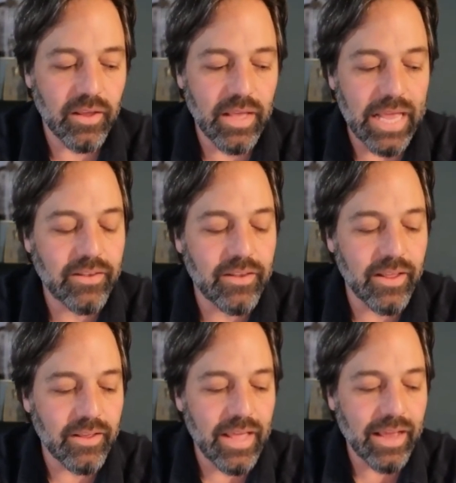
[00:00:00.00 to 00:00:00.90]
it
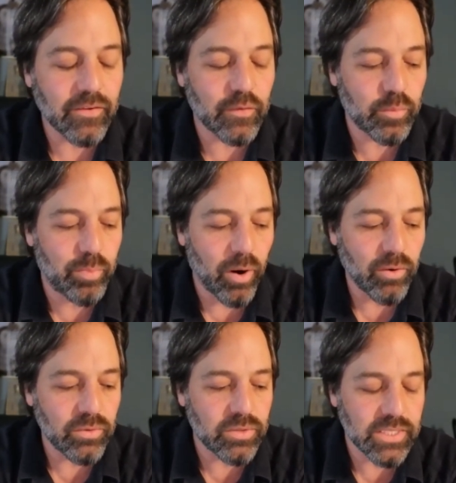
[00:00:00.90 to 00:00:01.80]

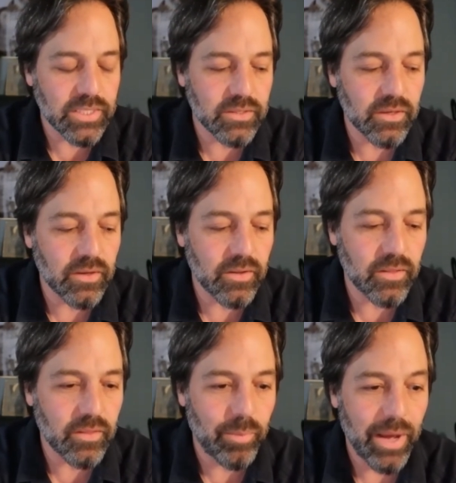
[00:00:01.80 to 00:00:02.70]
exposes
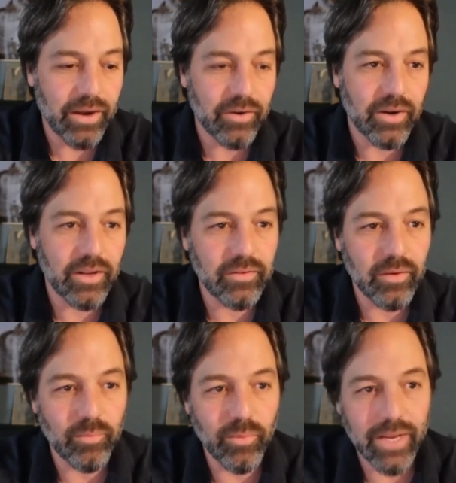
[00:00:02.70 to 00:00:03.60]
the pattern in
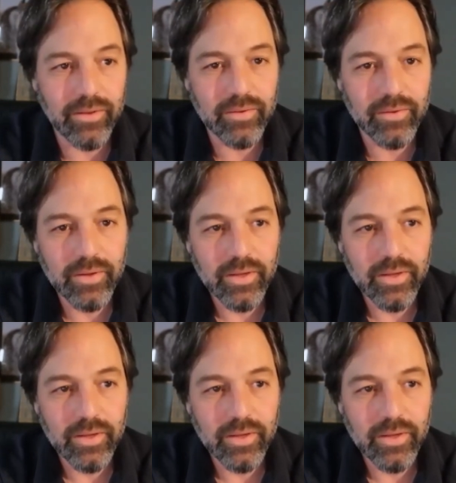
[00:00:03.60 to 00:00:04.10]
some ways.